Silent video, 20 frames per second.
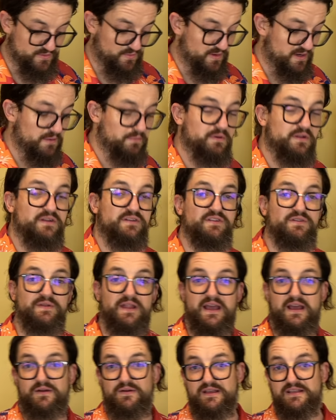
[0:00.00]
what I'm going to do
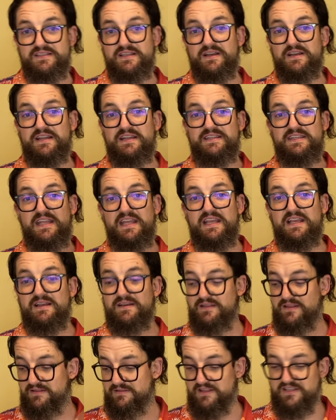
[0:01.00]
now is I'm going to take
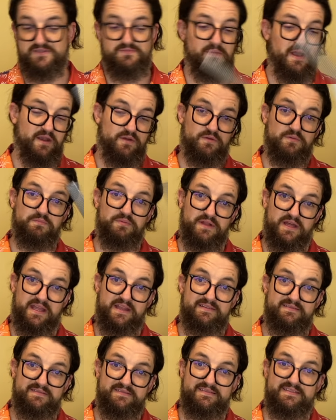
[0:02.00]
this
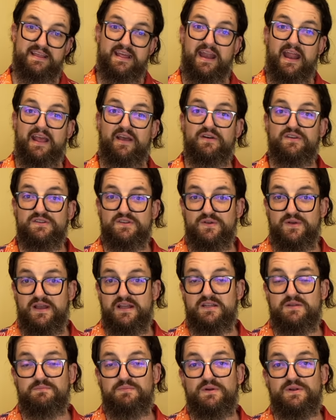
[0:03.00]
microplane that I also
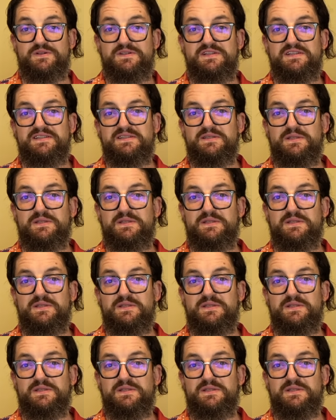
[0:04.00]
had to purchase